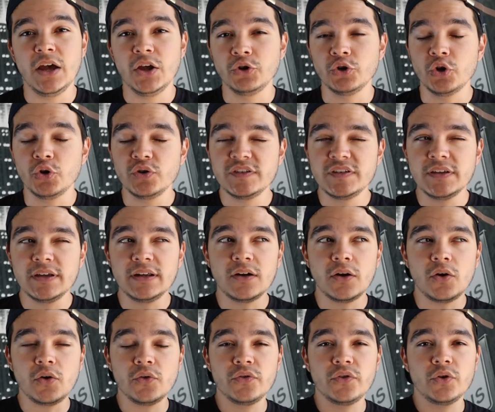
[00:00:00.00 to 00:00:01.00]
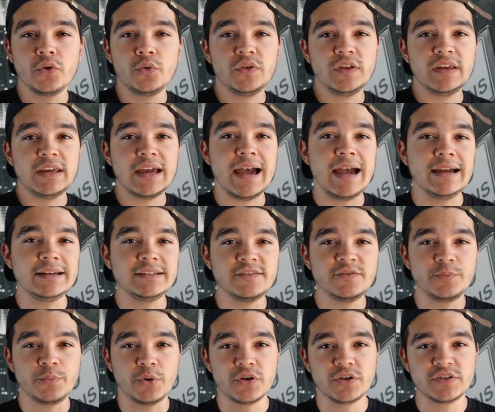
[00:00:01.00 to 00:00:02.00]
Notice that although the
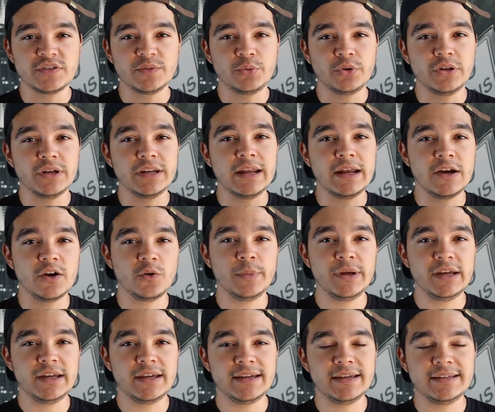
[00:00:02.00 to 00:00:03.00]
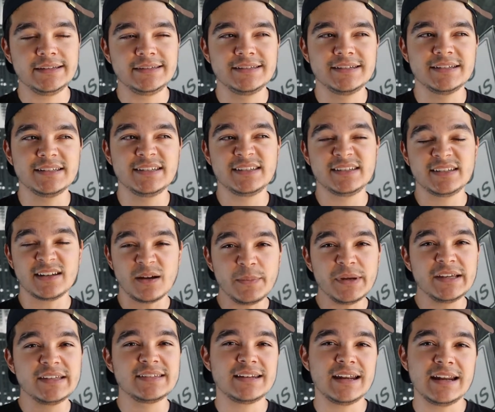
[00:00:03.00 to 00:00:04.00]
active participle in Arabic is to some
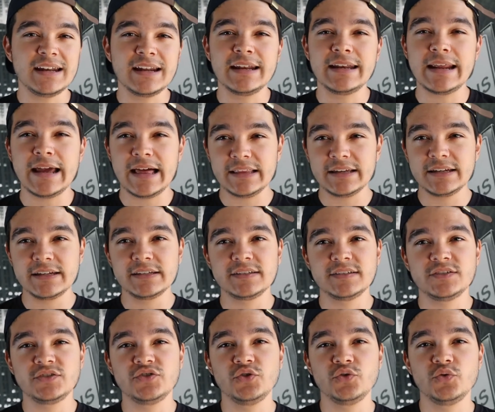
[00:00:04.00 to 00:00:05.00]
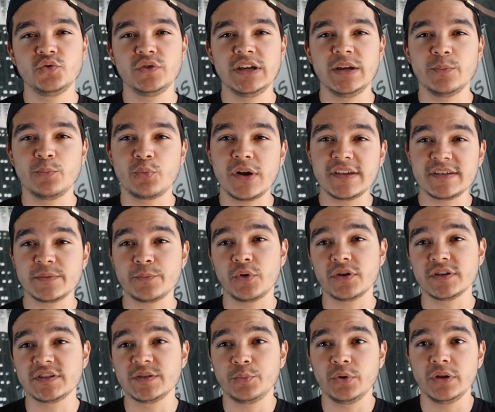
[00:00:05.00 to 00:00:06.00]
extent analogous to the present
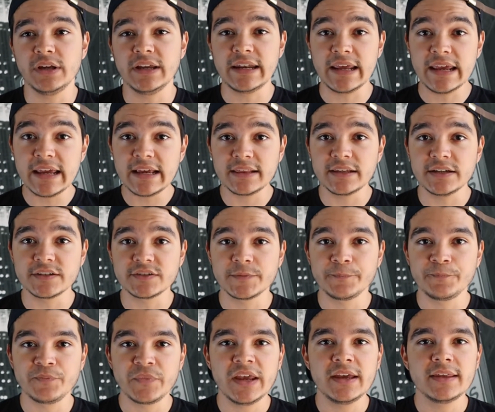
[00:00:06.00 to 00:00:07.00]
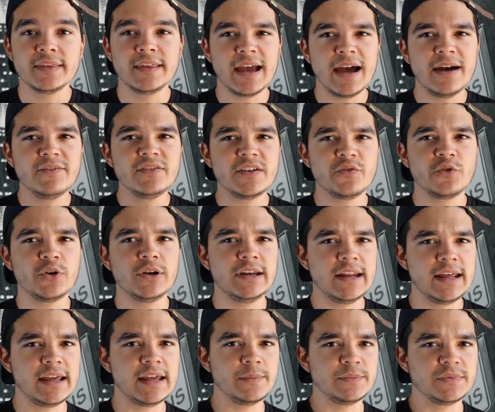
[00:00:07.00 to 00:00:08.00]
participle in English, they have different
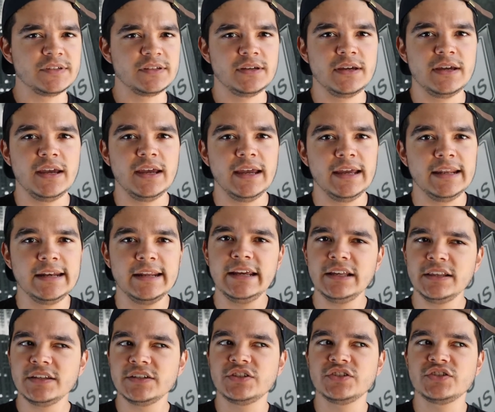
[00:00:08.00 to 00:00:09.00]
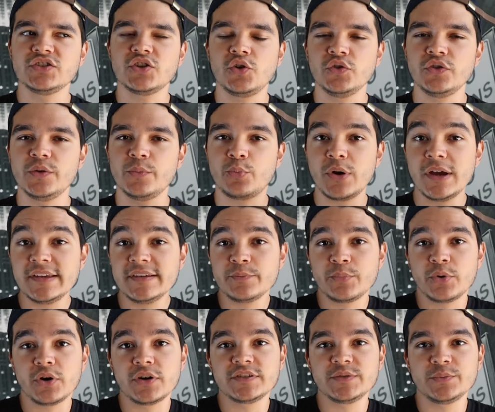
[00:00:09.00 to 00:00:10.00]
names. In English it's called the present
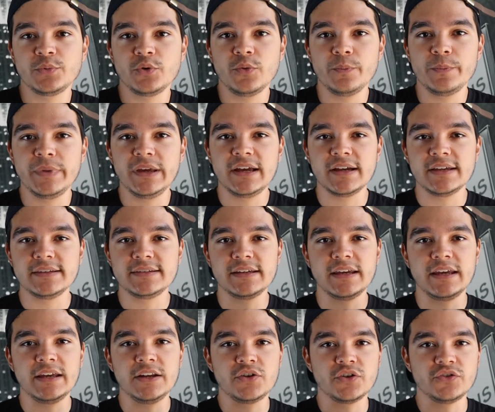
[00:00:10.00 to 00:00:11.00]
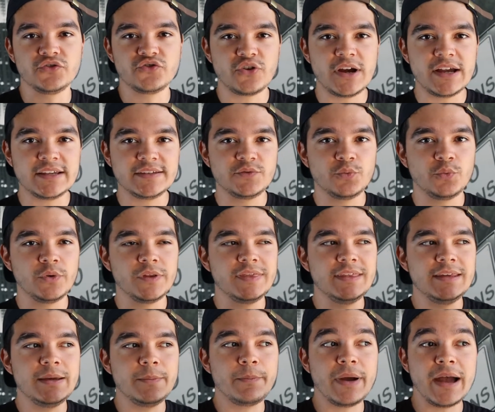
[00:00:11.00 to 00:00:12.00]
participle because it contrasts with
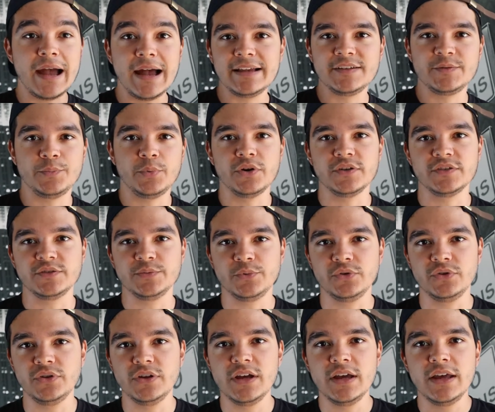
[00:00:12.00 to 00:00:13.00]
the past participle.